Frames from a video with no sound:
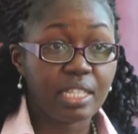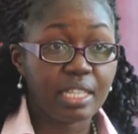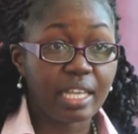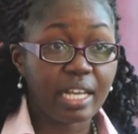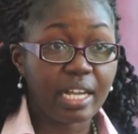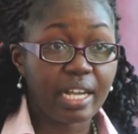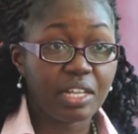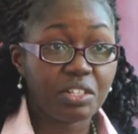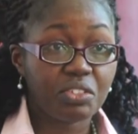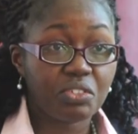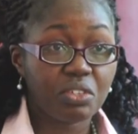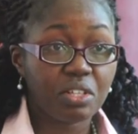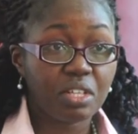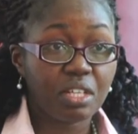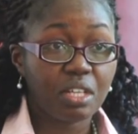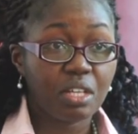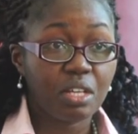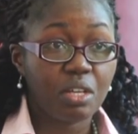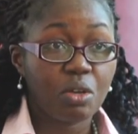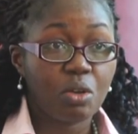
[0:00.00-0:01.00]
in the
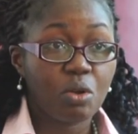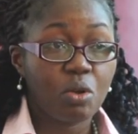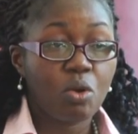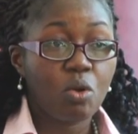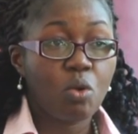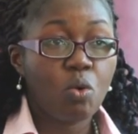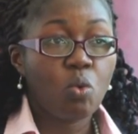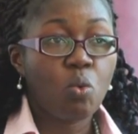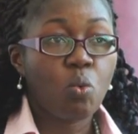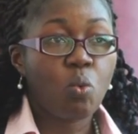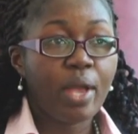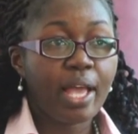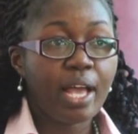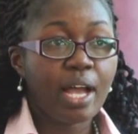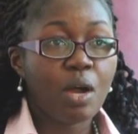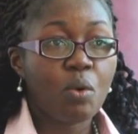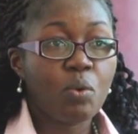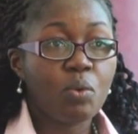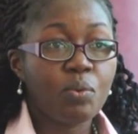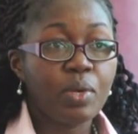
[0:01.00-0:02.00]
country,
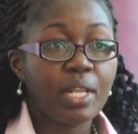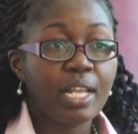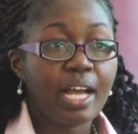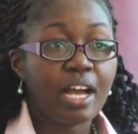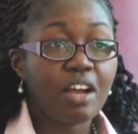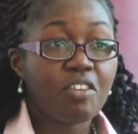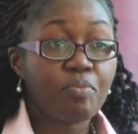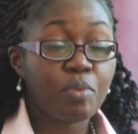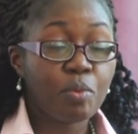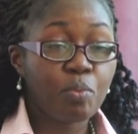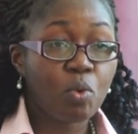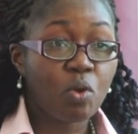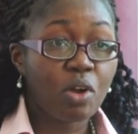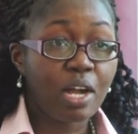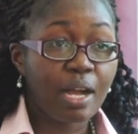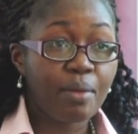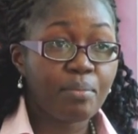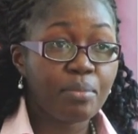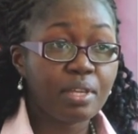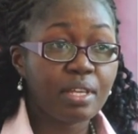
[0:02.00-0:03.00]
where we will have people
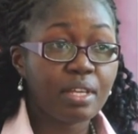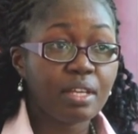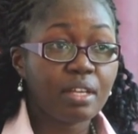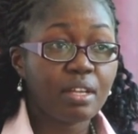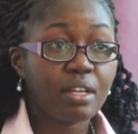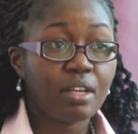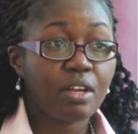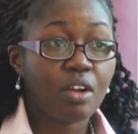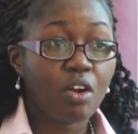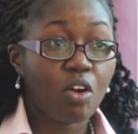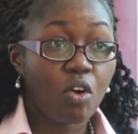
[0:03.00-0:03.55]
coming